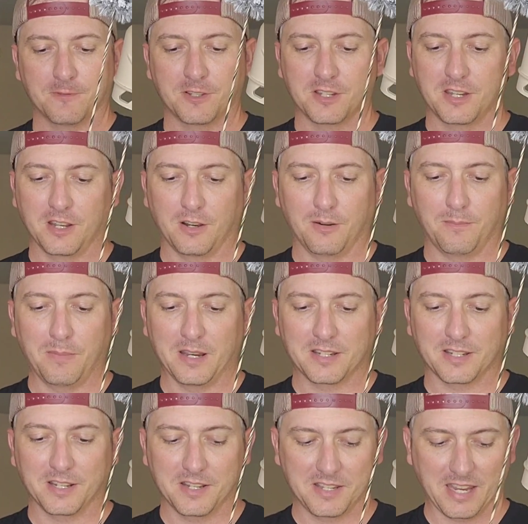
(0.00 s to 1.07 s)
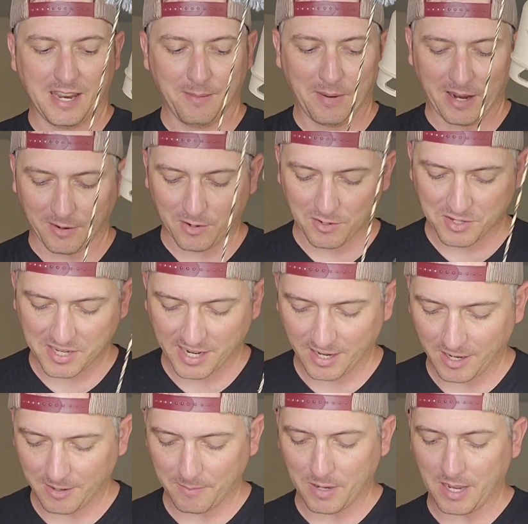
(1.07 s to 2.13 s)
still basically the same arrow
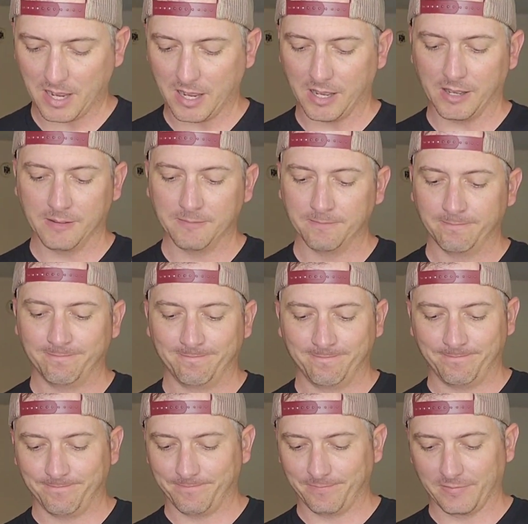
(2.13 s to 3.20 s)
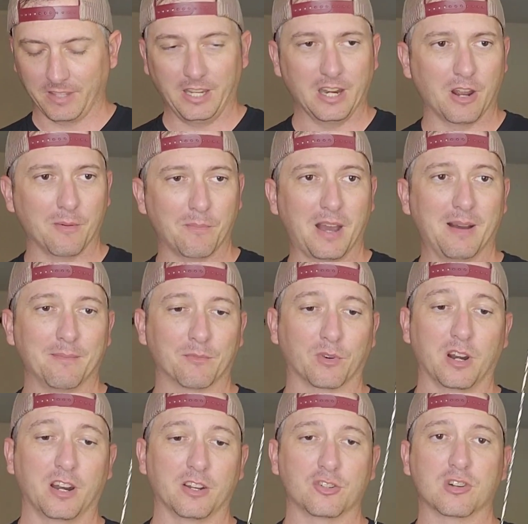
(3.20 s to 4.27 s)
setup. I'm
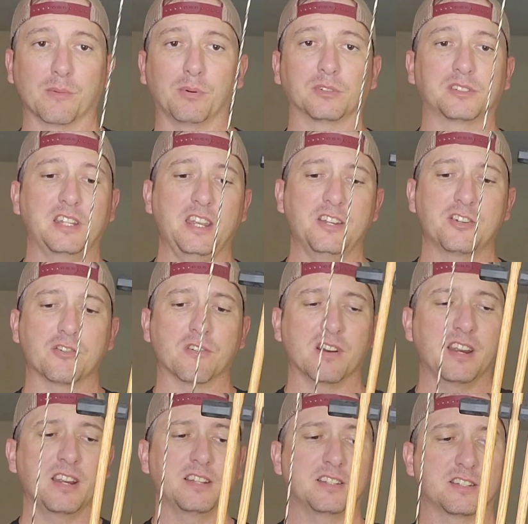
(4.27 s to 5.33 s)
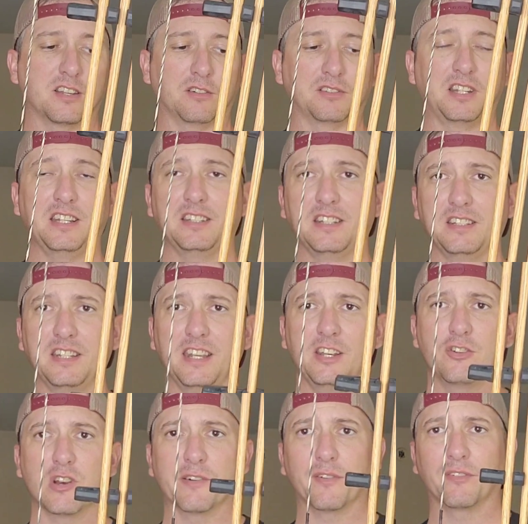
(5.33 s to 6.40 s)
running a TTT Strings, so
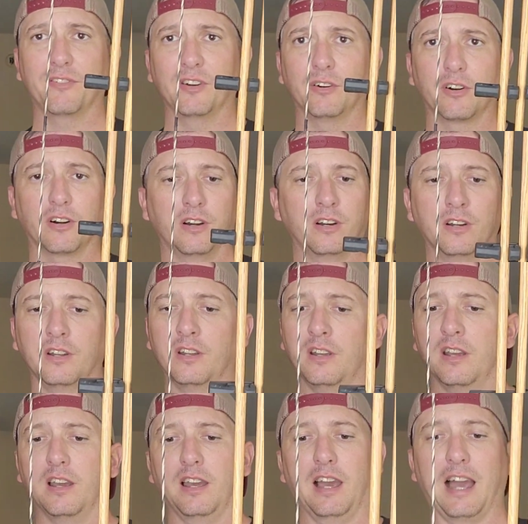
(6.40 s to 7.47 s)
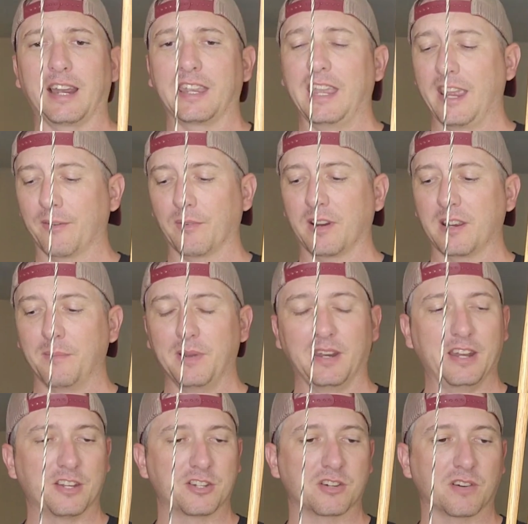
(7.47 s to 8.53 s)
TTT, Trevor Fielder. I can't
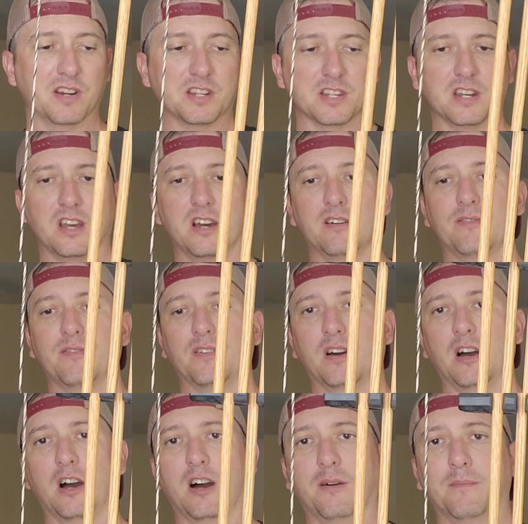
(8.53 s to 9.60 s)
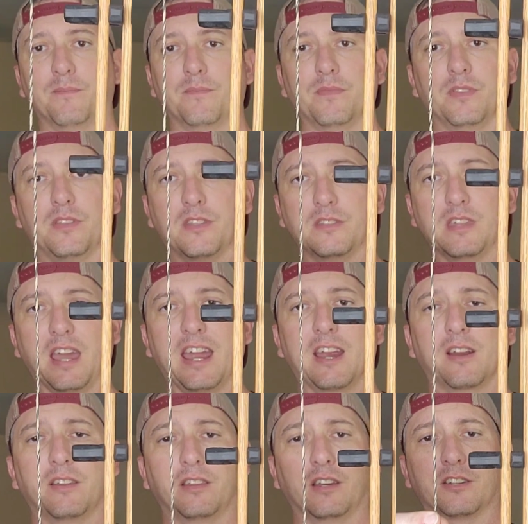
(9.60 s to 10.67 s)
recommend his strings enough.
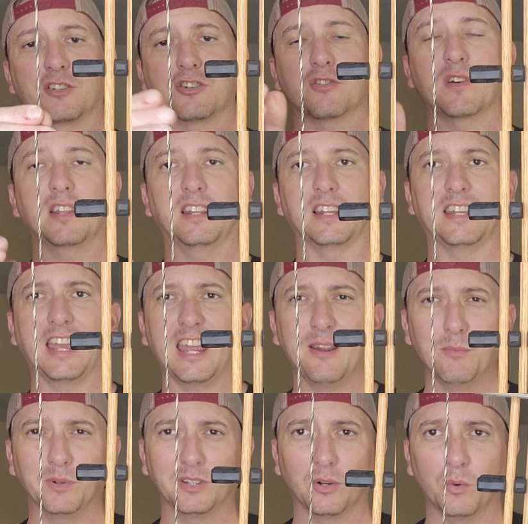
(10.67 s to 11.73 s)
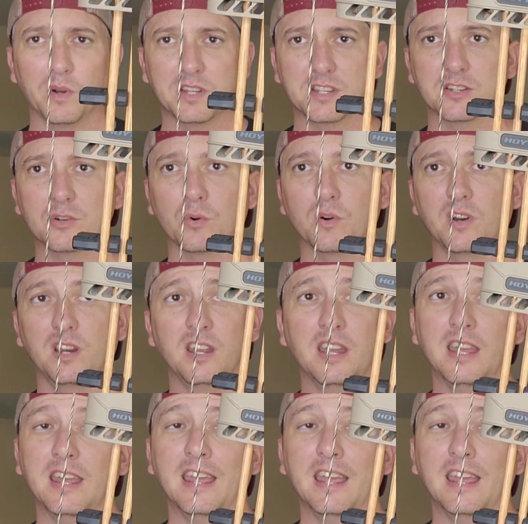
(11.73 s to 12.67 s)
The string that came with the Hoyt Satori,